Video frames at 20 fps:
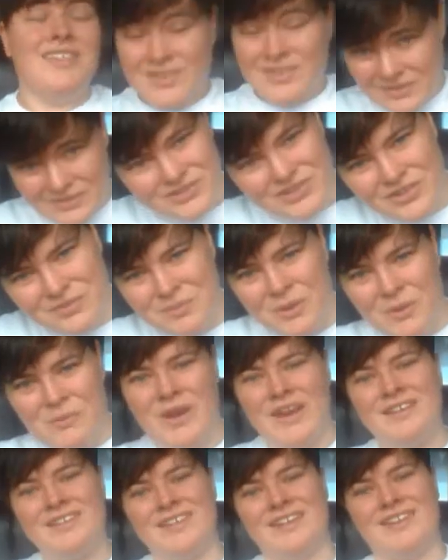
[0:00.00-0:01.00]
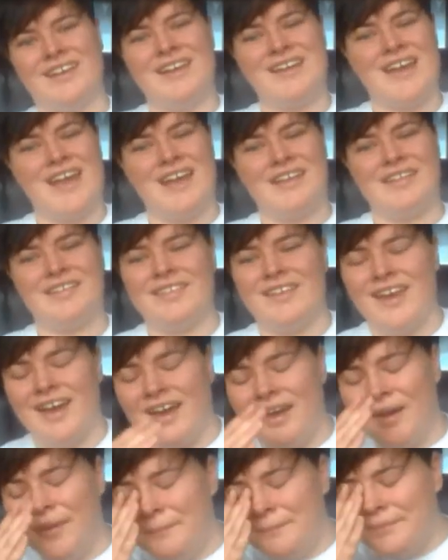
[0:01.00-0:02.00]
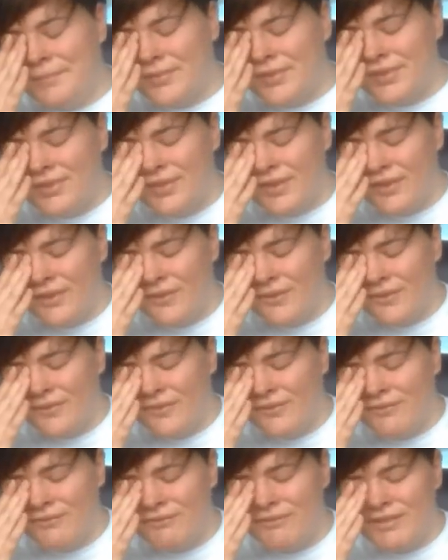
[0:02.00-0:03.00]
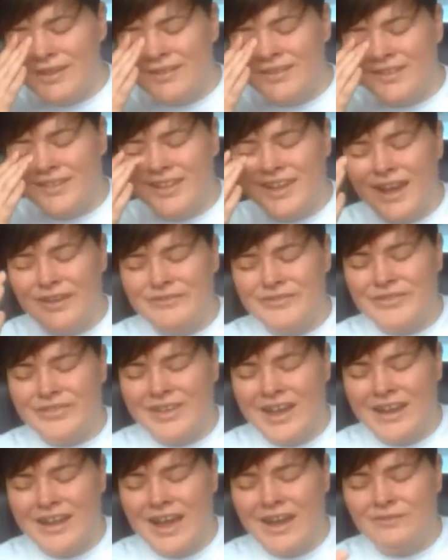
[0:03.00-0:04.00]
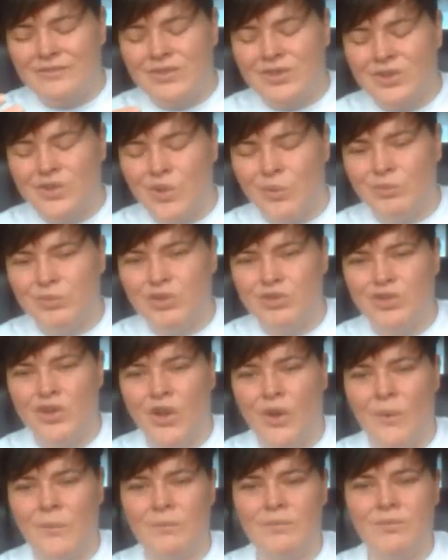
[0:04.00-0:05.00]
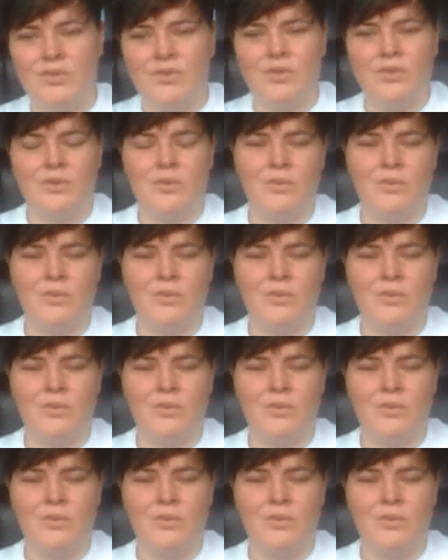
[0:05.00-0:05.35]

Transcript: So it's just more waiting, I guess. So recently I've just kind of had to come to terms